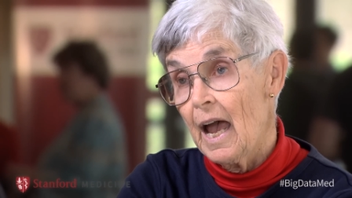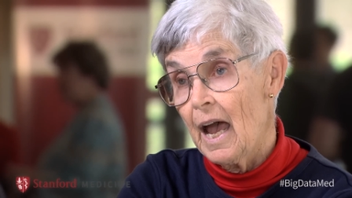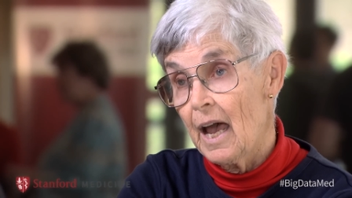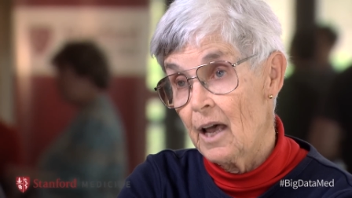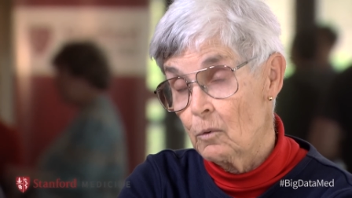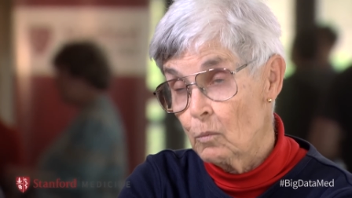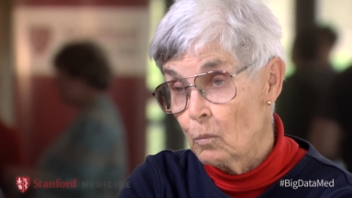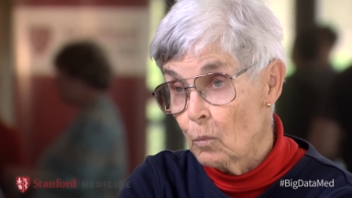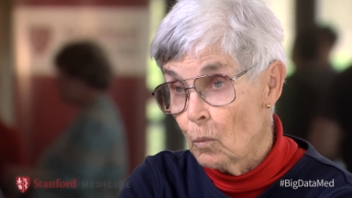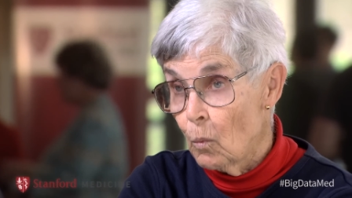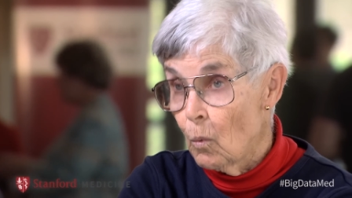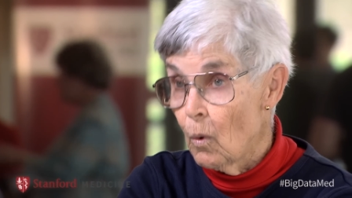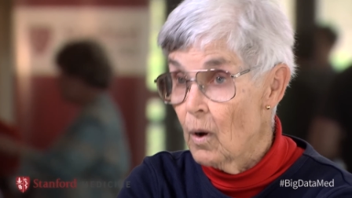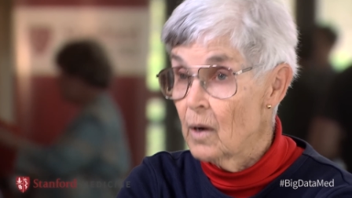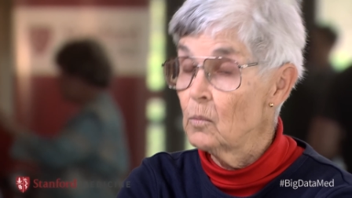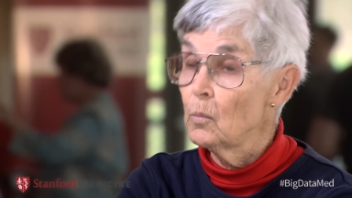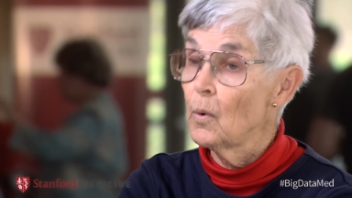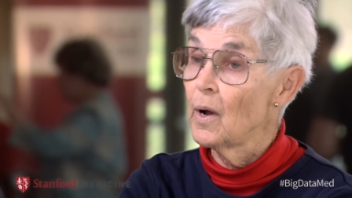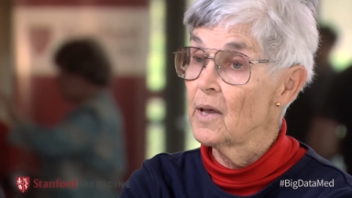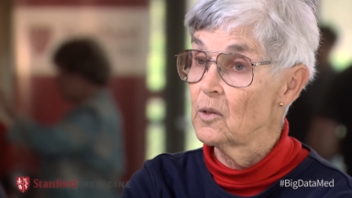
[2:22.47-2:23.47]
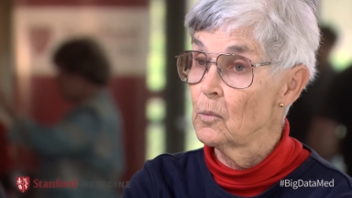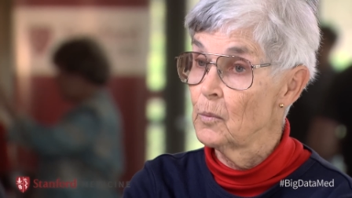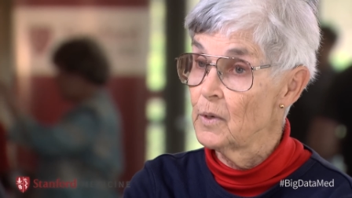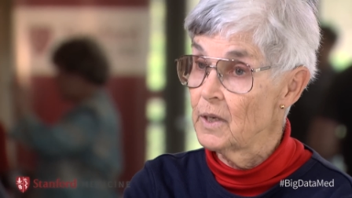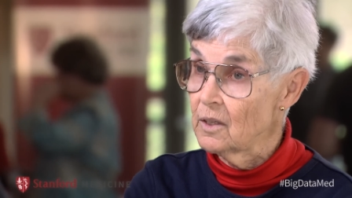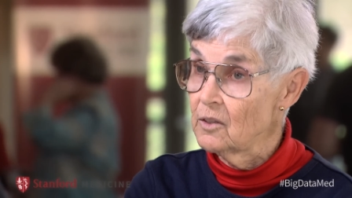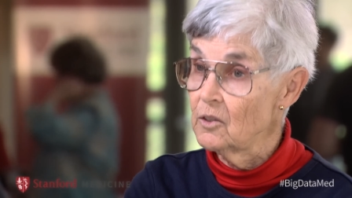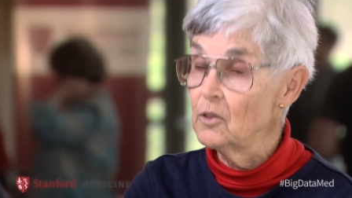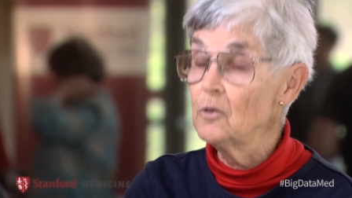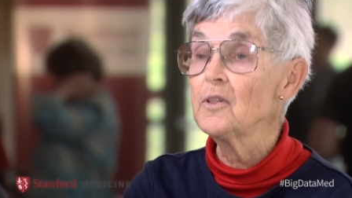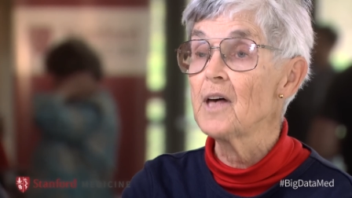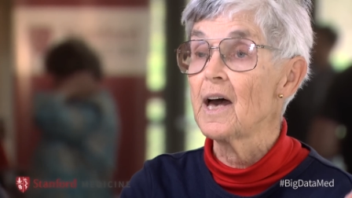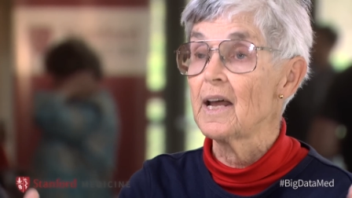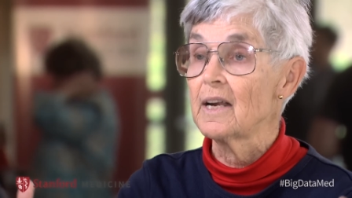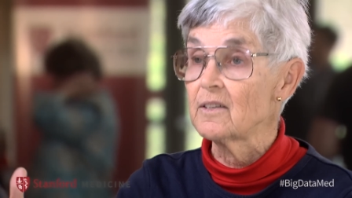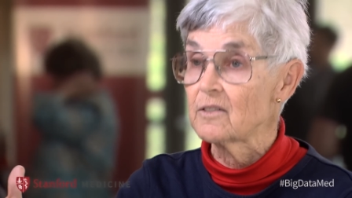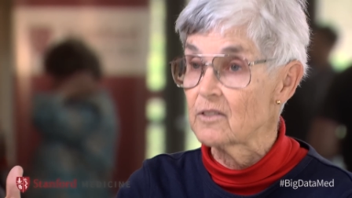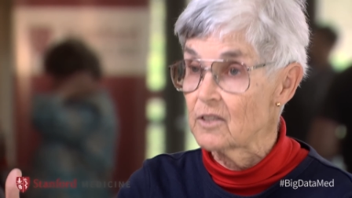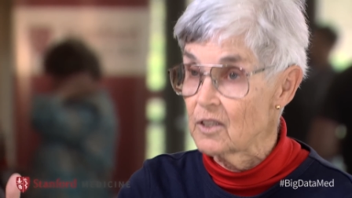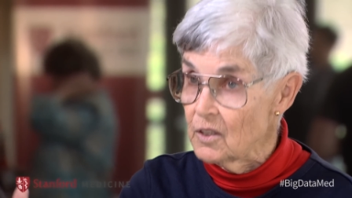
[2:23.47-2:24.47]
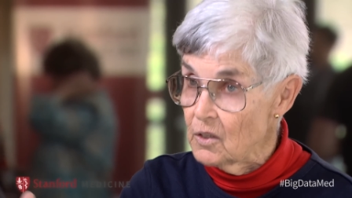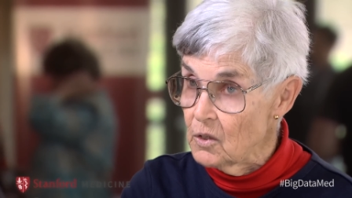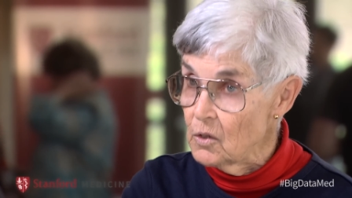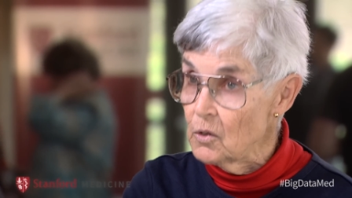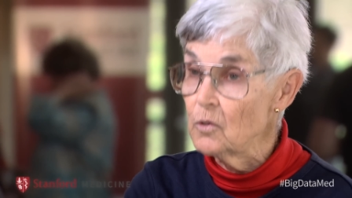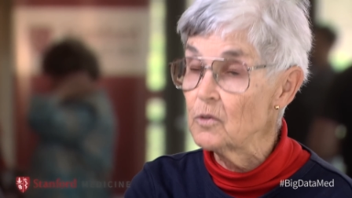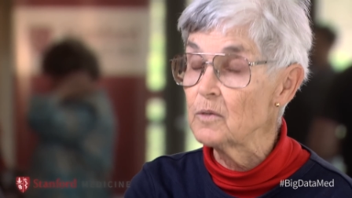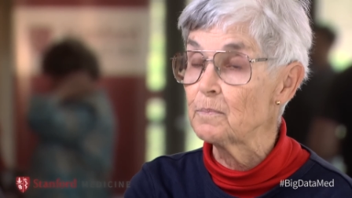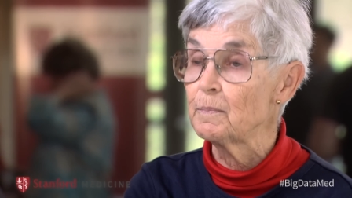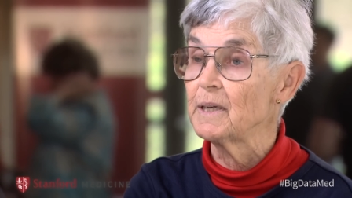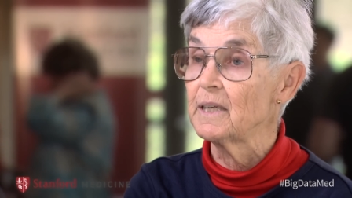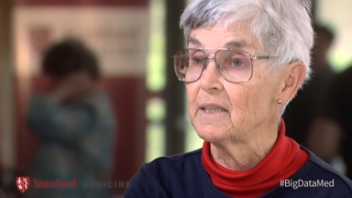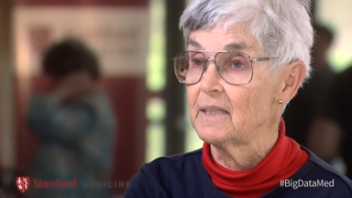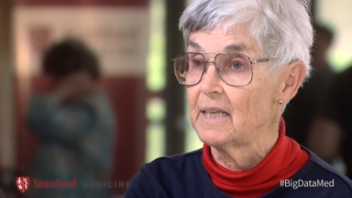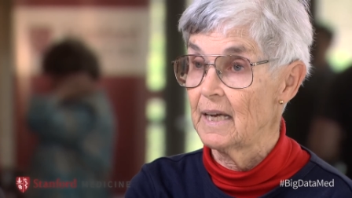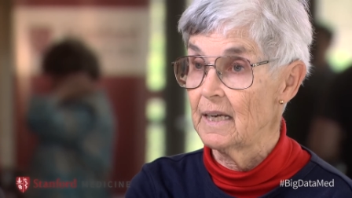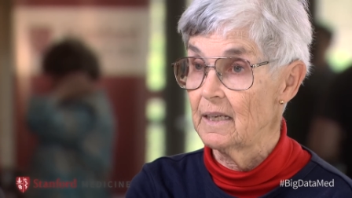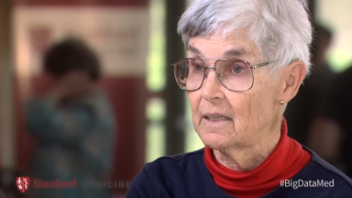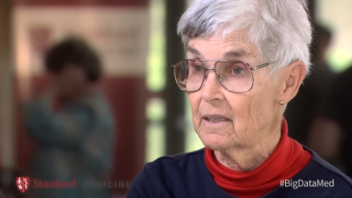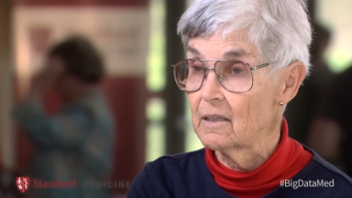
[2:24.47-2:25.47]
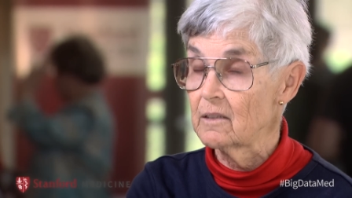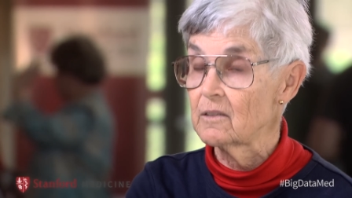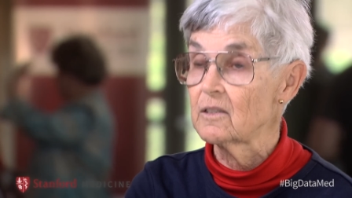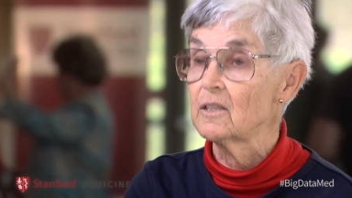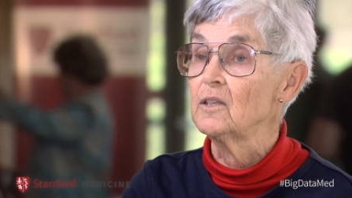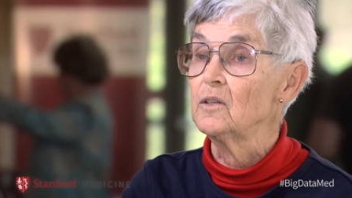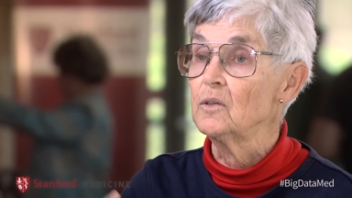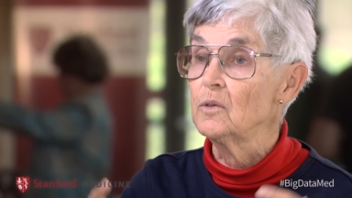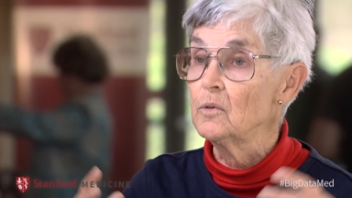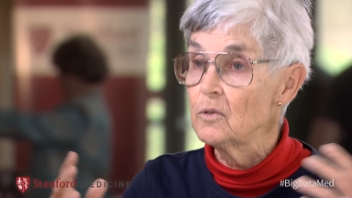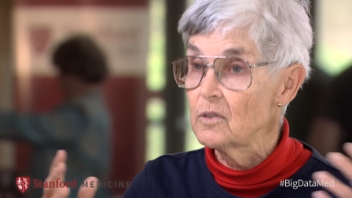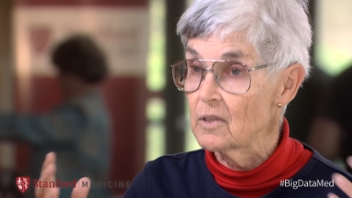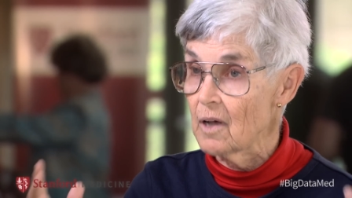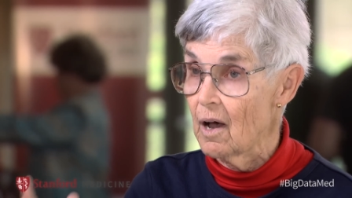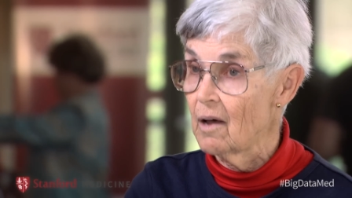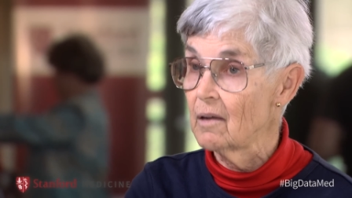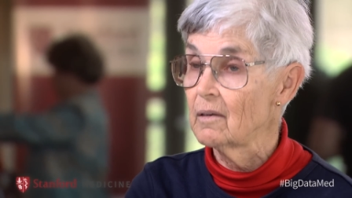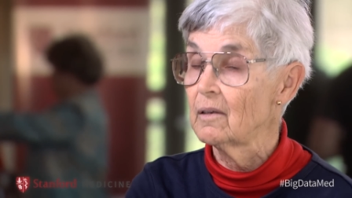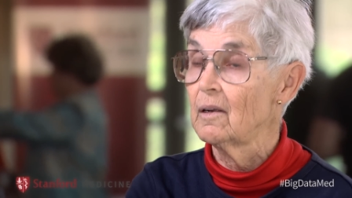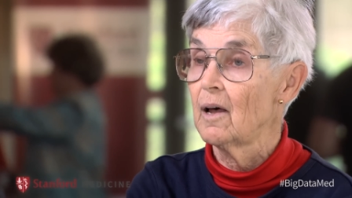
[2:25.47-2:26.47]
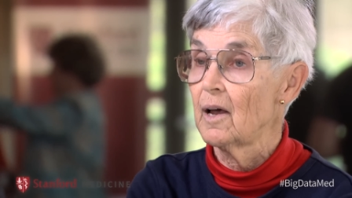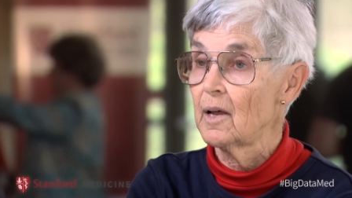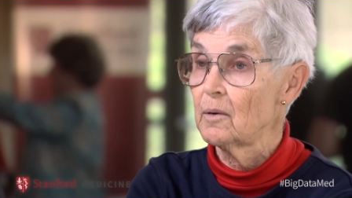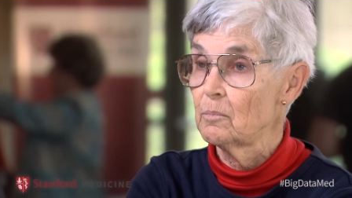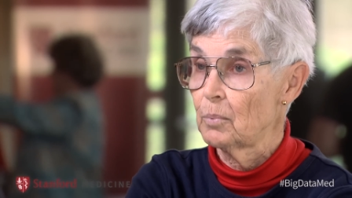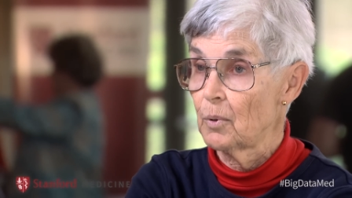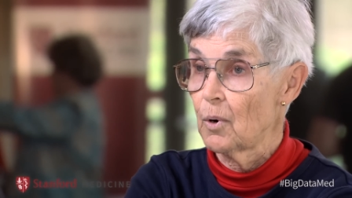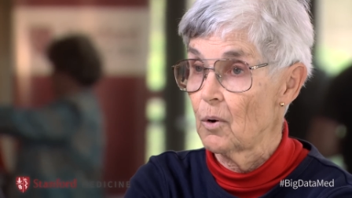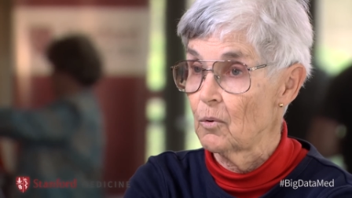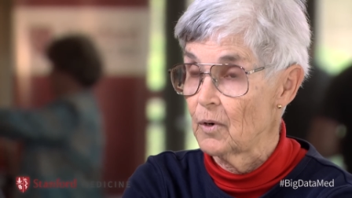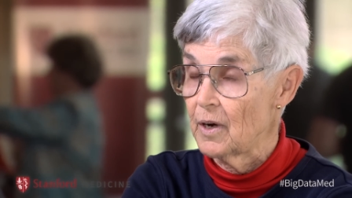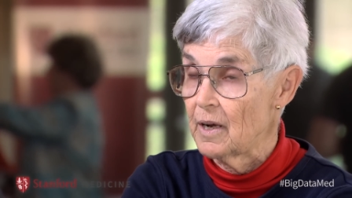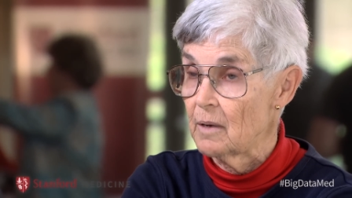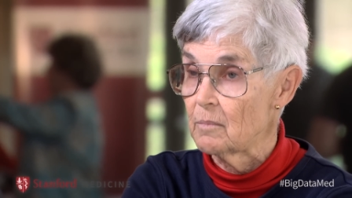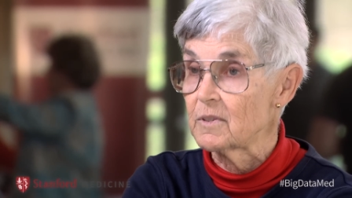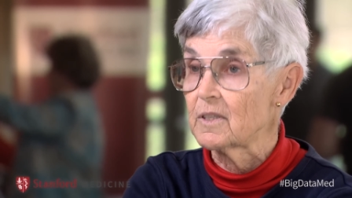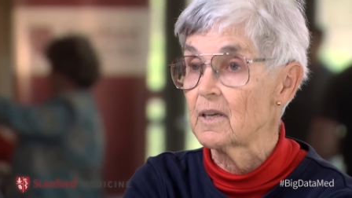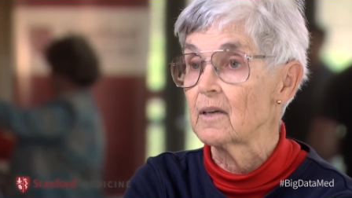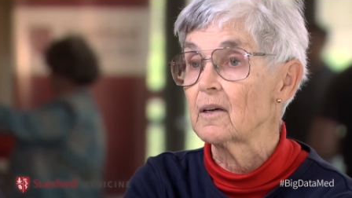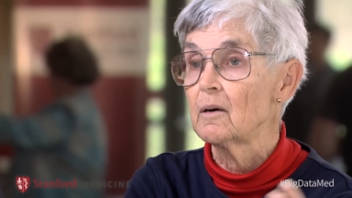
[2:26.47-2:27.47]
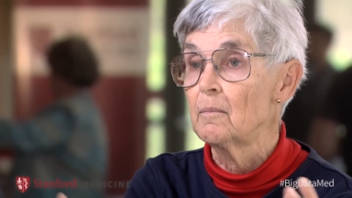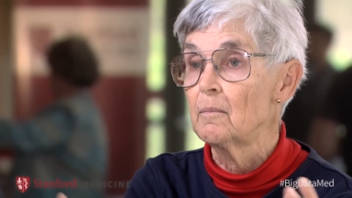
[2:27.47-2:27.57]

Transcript: And one way that we can do that is to use big data, to use online programs that